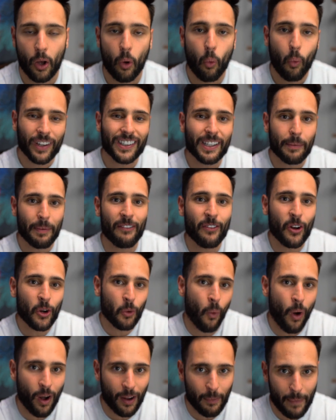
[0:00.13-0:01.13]
What's up everyone,
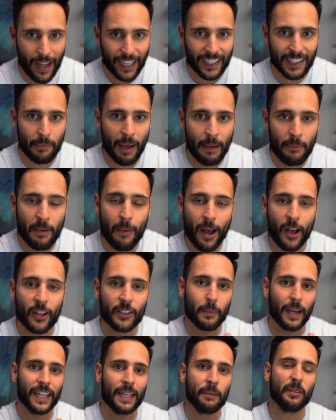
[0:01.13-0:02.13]
welcome back to Miami Miles.
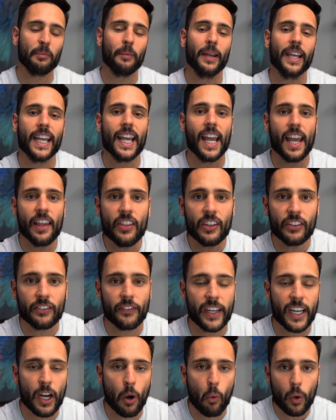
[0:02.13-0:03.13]
My name is Mickey. In this
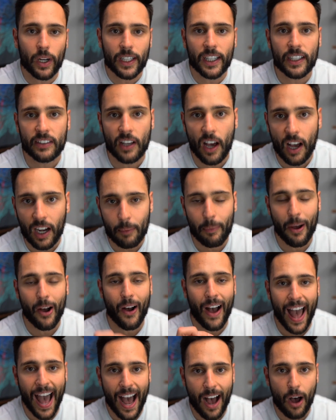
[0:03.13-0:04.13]
video, we're gonna talk about
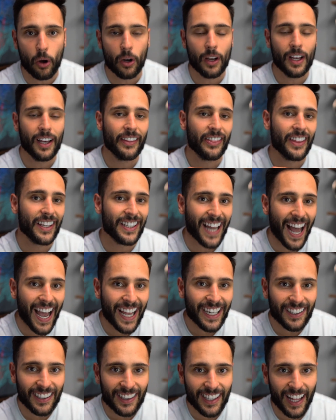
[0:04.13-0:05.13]
how the
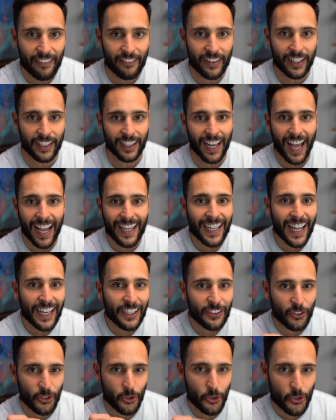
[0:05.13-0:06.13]
911
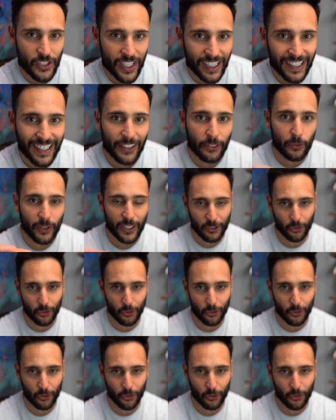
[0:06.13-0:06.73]
992 GT3